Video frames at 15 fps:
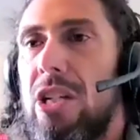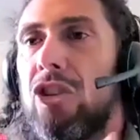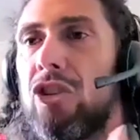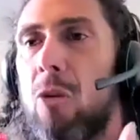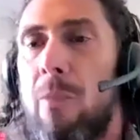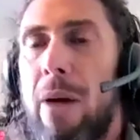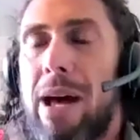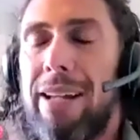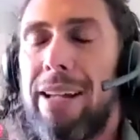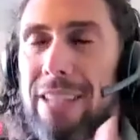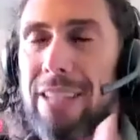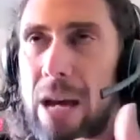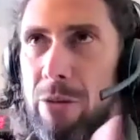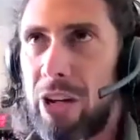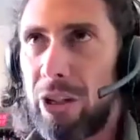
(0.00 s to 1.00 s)
So by the
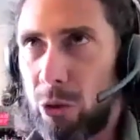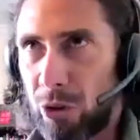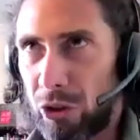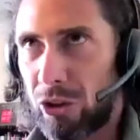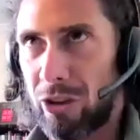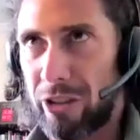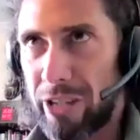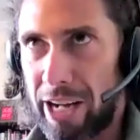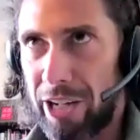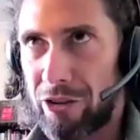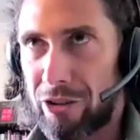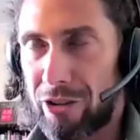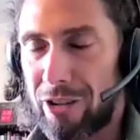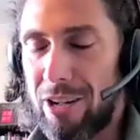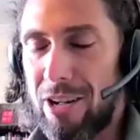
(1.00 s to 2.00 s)
time you get to a certain
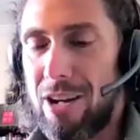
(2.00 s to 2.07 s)
age,